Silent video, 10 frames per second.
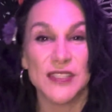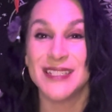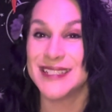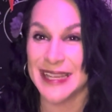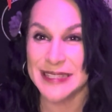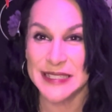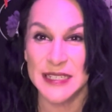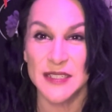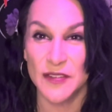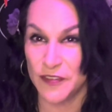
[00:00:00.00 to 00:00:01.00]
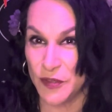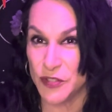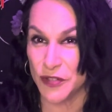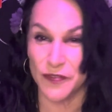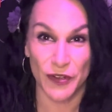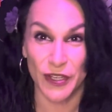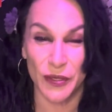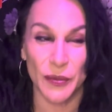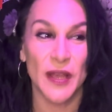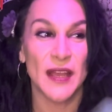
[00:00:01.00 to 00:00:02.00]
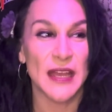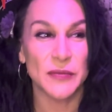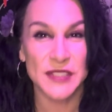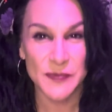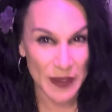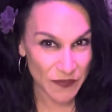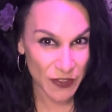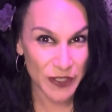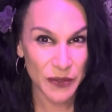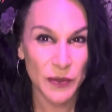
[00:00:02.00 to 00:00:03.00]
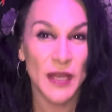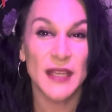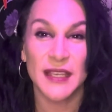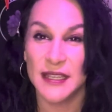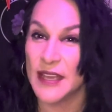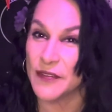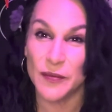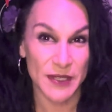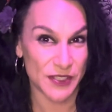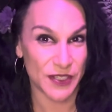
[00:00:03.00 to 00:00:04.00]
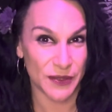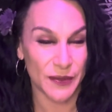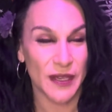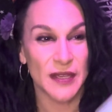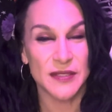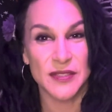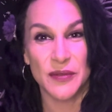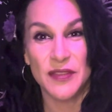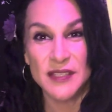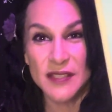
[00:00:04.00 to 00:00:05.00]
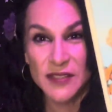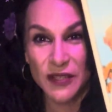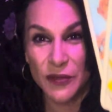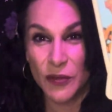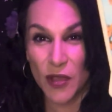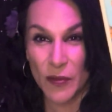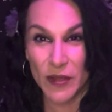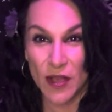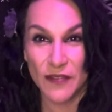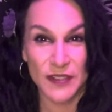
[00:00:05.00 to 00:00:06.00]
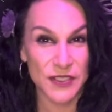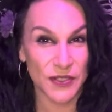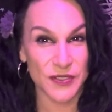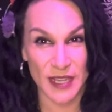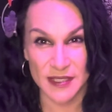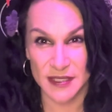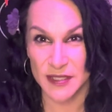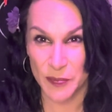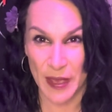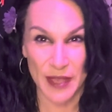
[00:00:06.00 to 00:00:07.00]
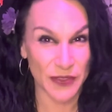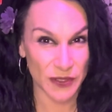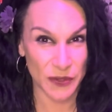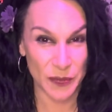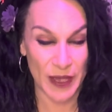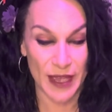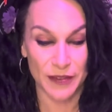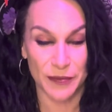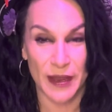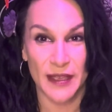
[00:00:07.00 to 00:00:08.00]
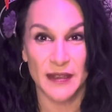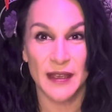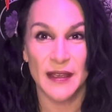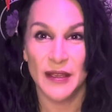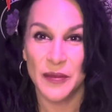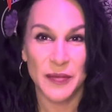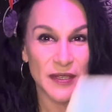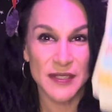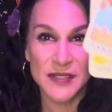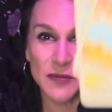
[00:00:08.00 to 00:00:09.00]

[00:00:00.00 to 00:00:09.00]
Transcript: a destined future for you, and what's meant for you can never miss you. So this is you going off onto your destined path, a new path, right? Because